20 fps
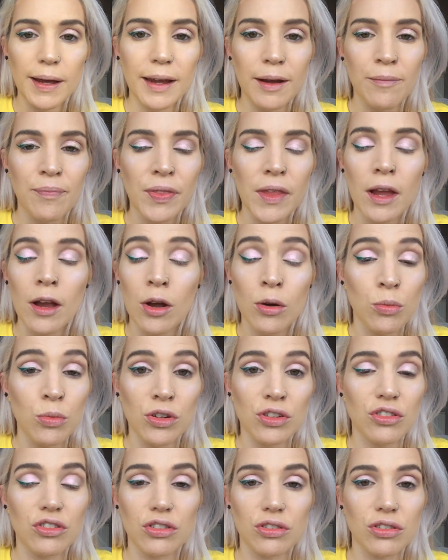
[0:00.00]
bit
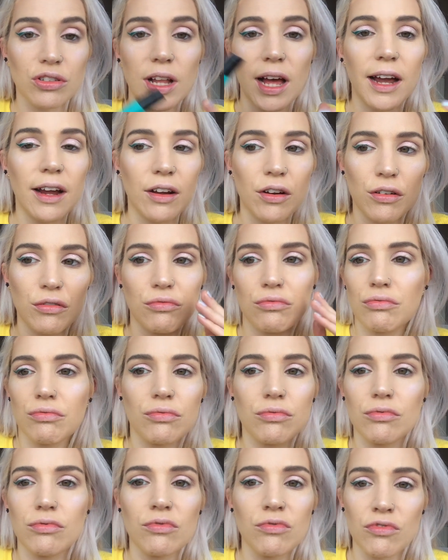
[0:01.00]
was just like
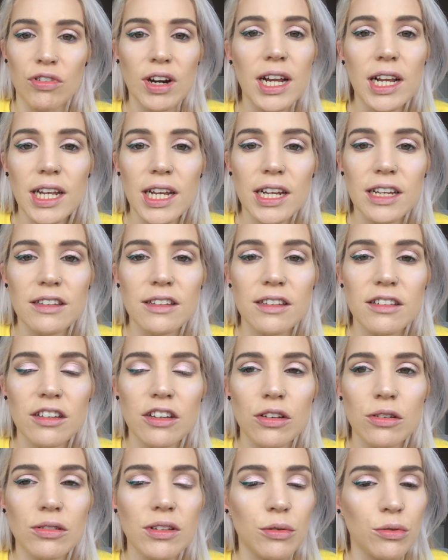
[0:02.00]
really easy
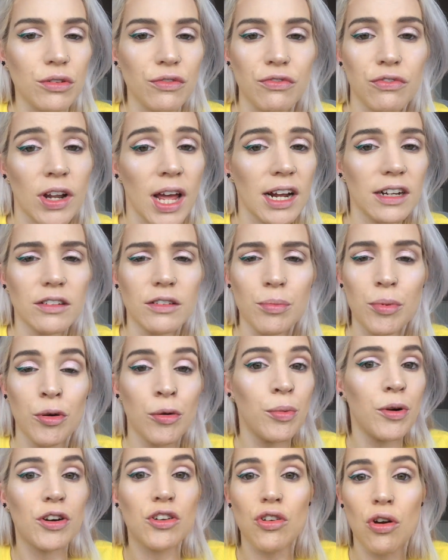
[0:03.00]
to use. It was
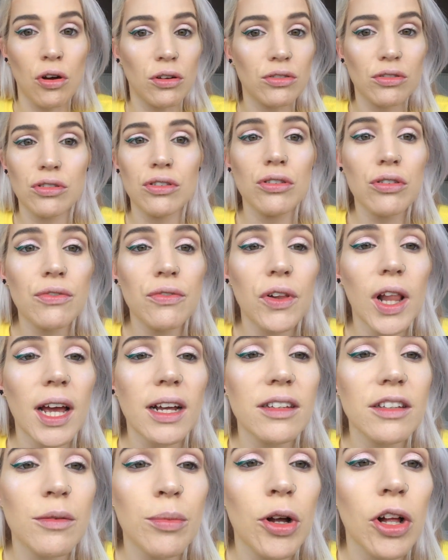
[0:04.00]
flexible, but not too
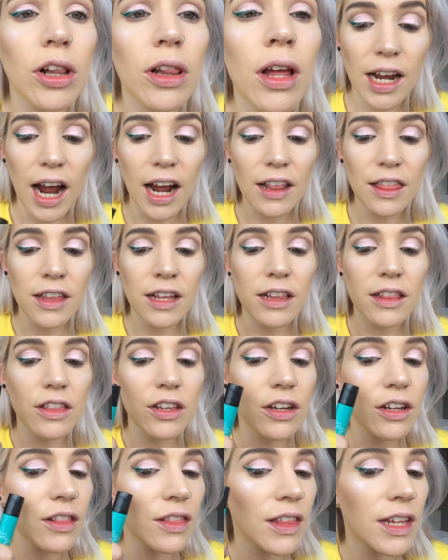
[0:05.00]
flexible. I think
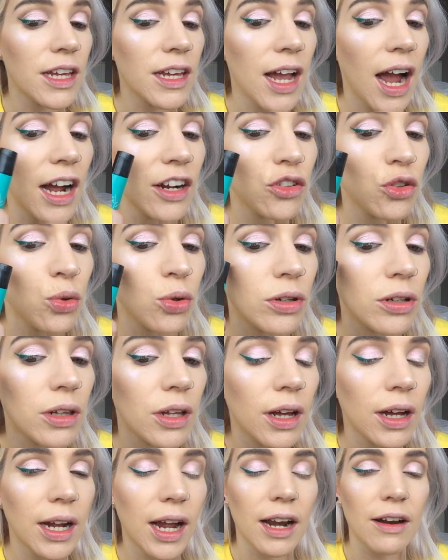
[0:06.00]
that the
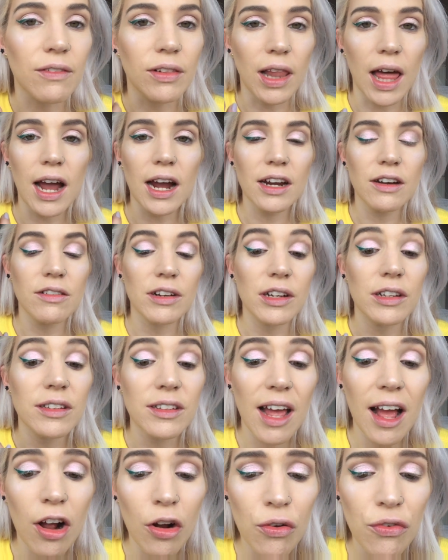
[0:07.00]
actual kind of liner
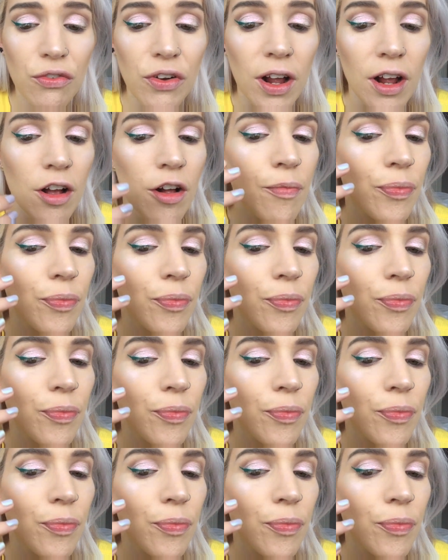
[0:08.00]
itself